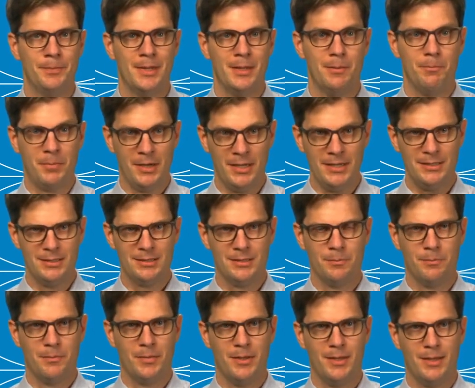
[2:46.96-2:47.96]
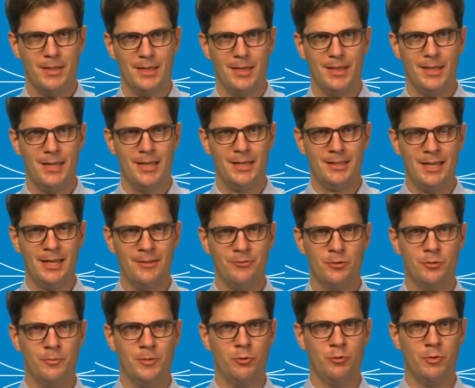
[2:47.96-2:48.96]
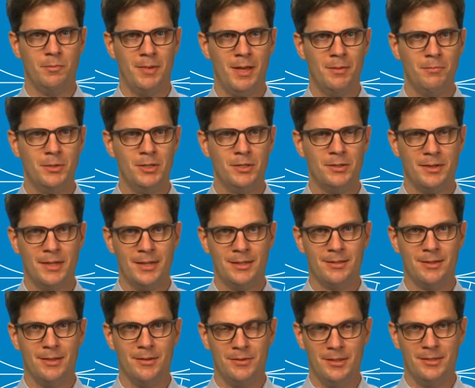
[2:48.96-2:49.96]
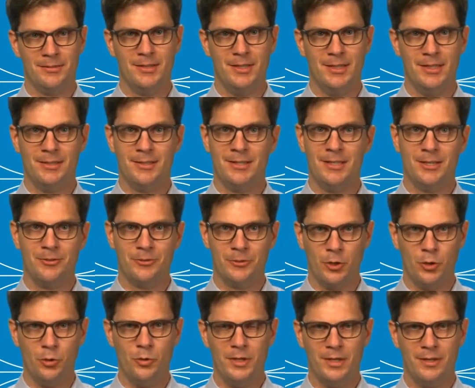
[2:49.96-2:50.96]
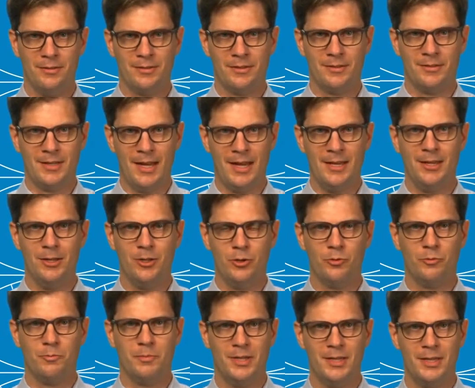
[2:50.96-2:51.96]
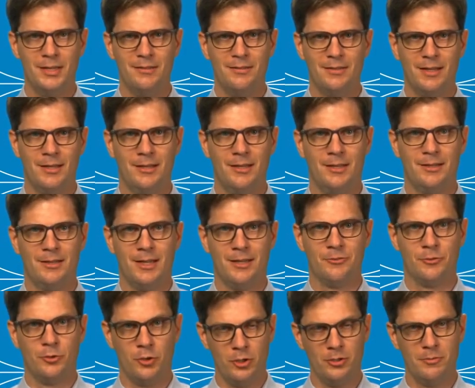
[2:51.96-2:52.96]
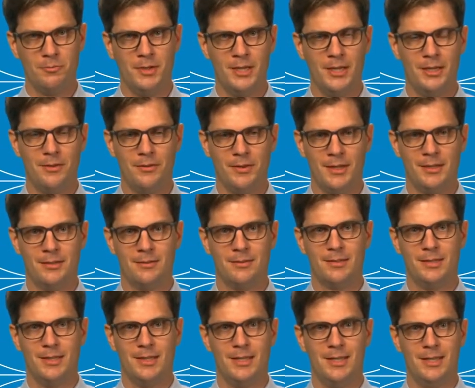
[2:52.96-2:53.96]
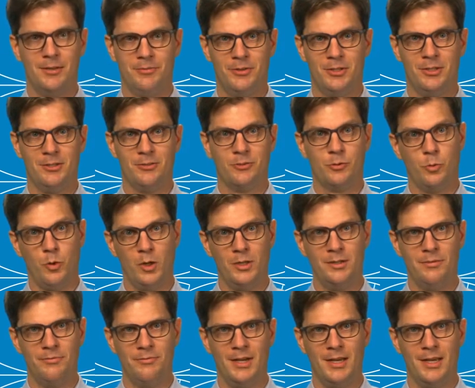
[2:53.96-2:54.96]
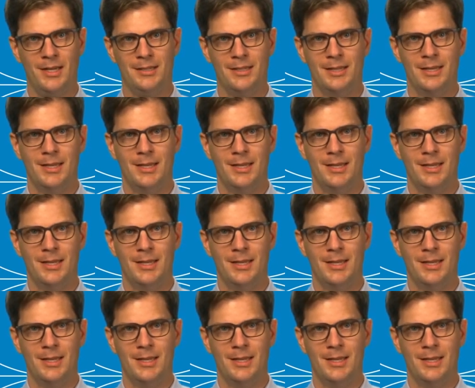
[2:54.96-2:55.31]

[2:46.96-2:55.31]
But it has to be remembered that this ETSO is a standalone piece, and it does not mean that if it is qualified,